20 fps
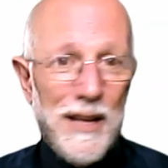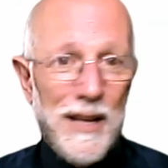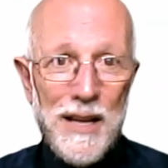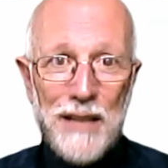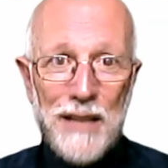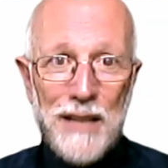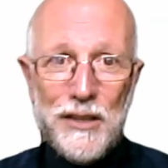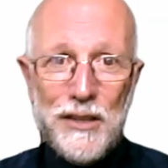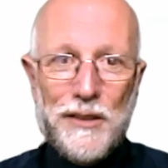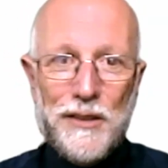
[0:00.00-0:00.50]

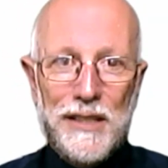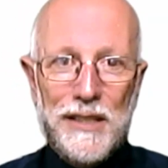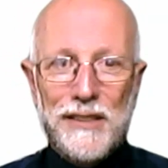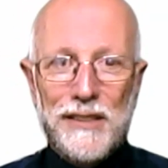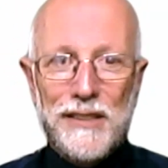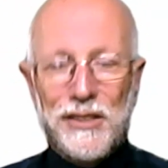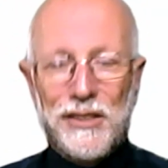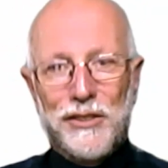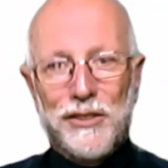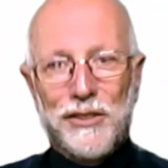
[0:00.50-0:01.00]
So that
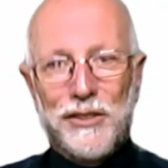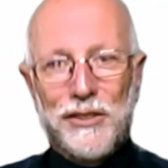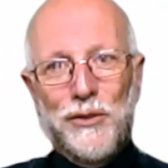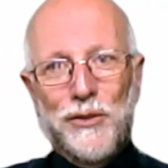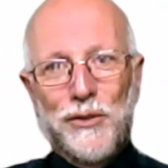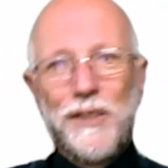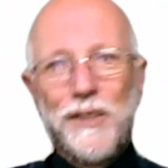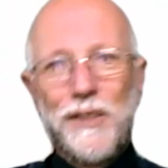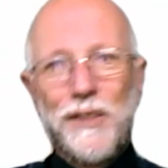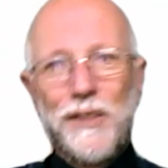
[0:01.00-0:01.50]

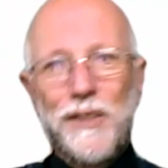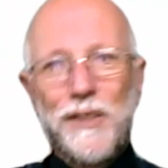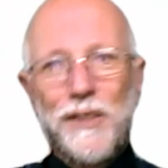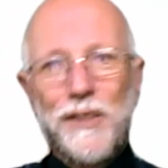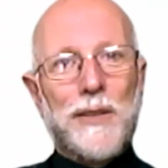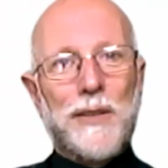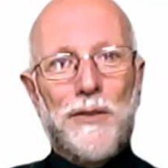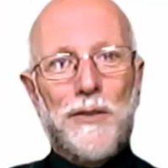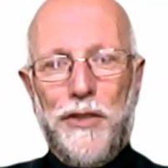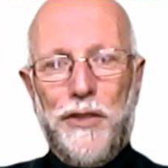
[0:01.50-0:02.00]
sort of dances
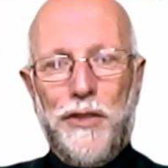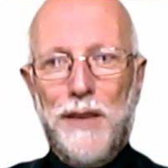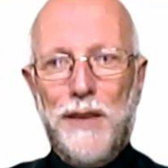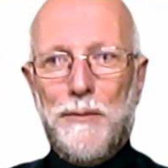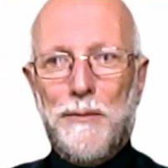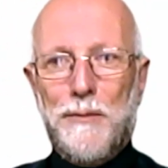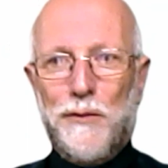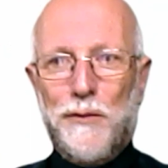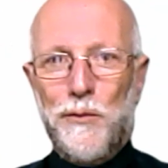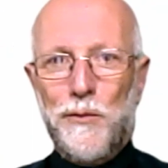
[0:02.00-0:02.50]
around the whole
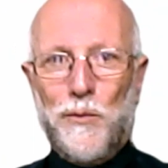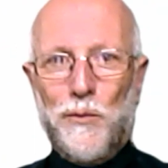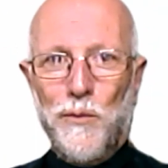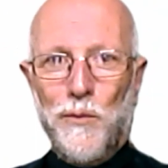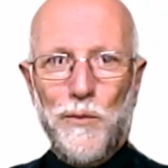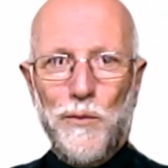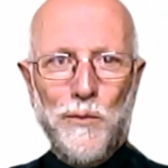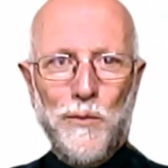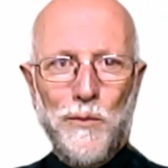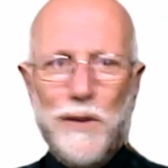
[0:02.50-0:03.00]
theme of
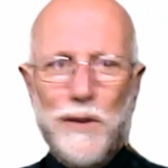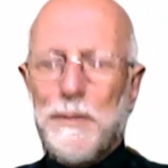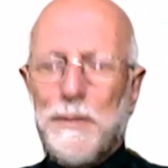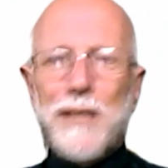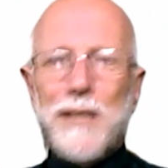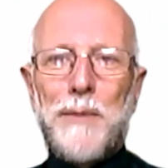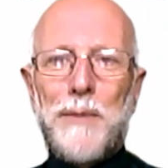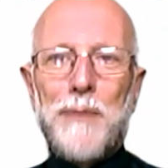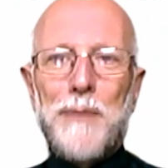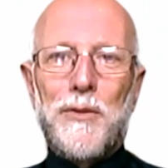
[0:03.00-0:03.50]
what makes
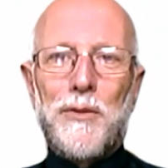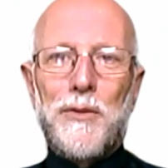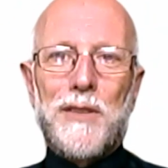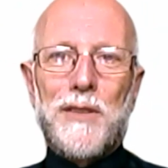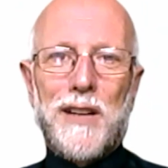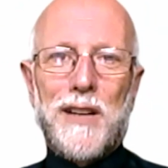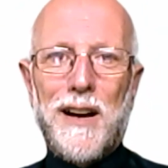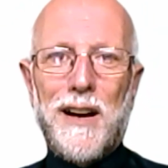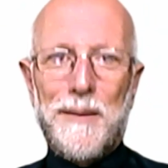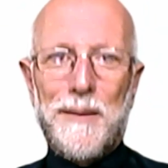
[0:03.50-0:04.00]
people
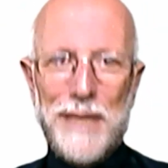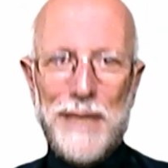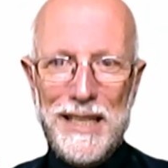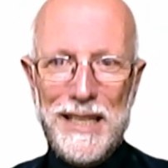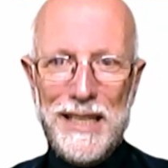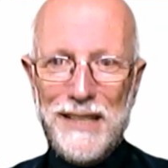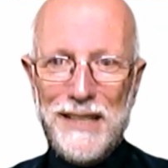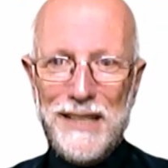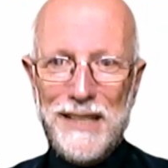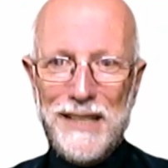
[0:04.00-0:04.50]
come
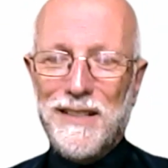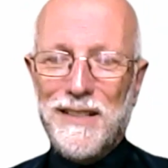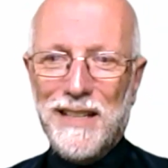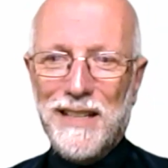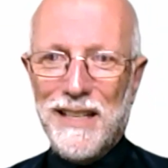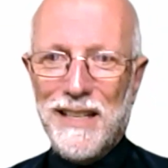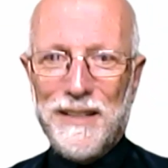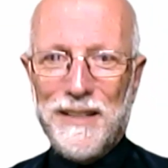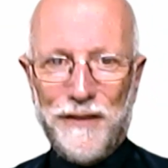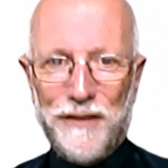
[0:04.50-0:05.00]
in
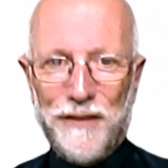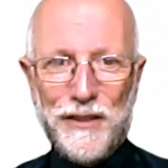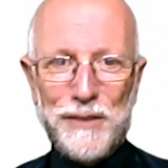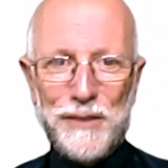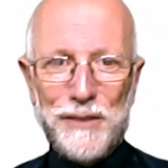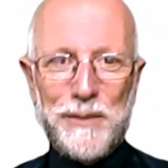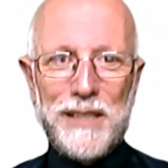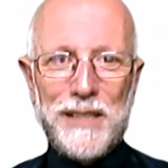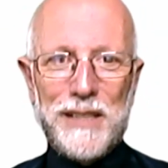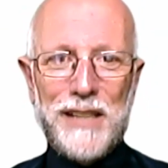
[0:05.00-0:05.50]
the first
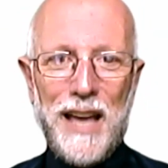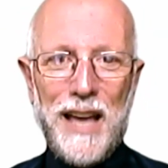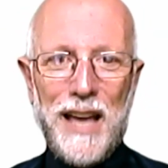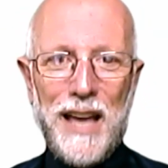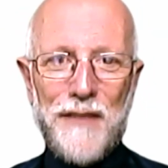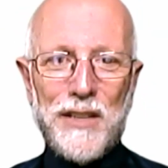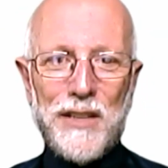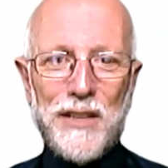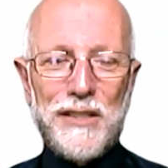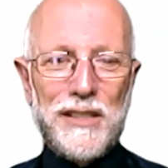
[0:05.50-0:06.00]
place to
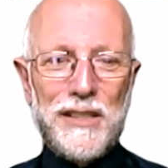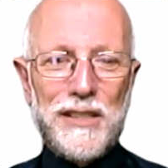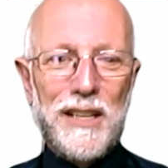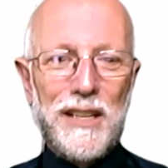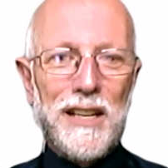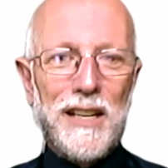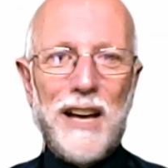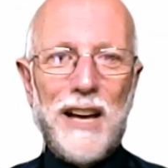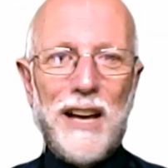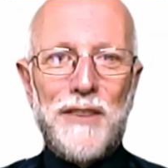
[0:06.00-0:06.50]
advocacy,
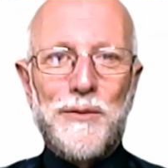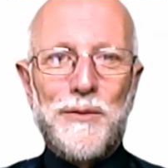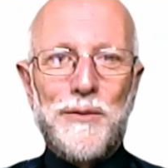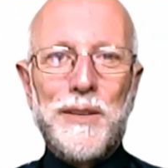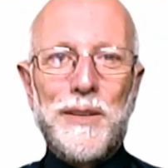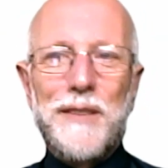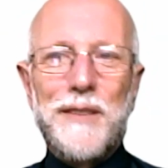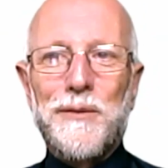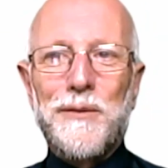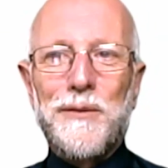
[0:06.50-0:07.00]
and how do
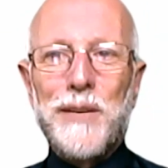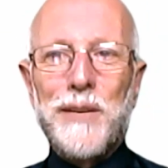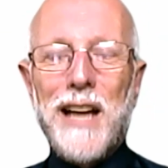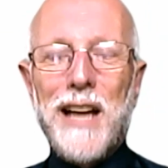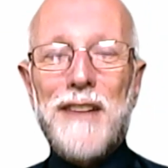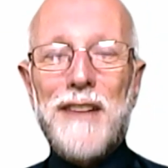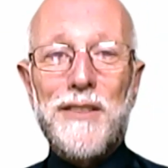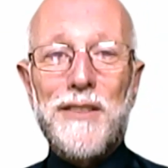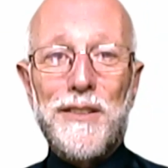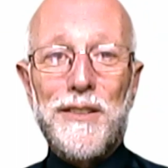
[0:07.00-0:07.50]
we
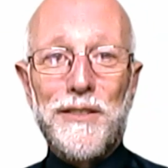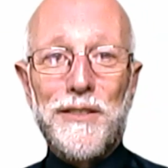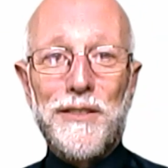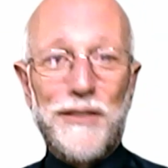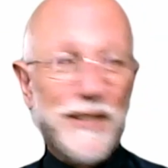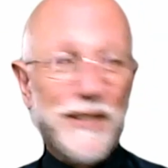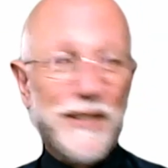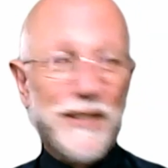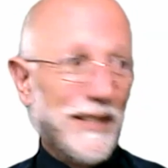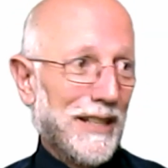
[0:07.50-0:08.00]
react to their
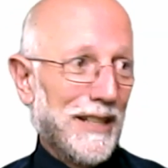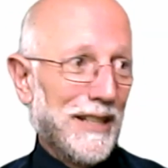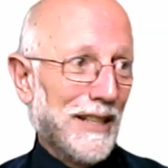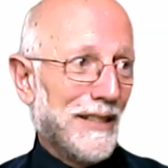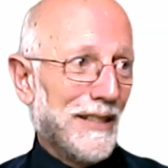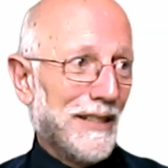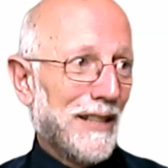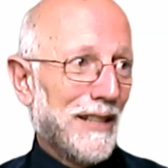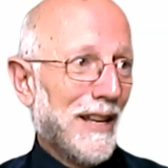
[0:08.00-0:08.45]
learning needs?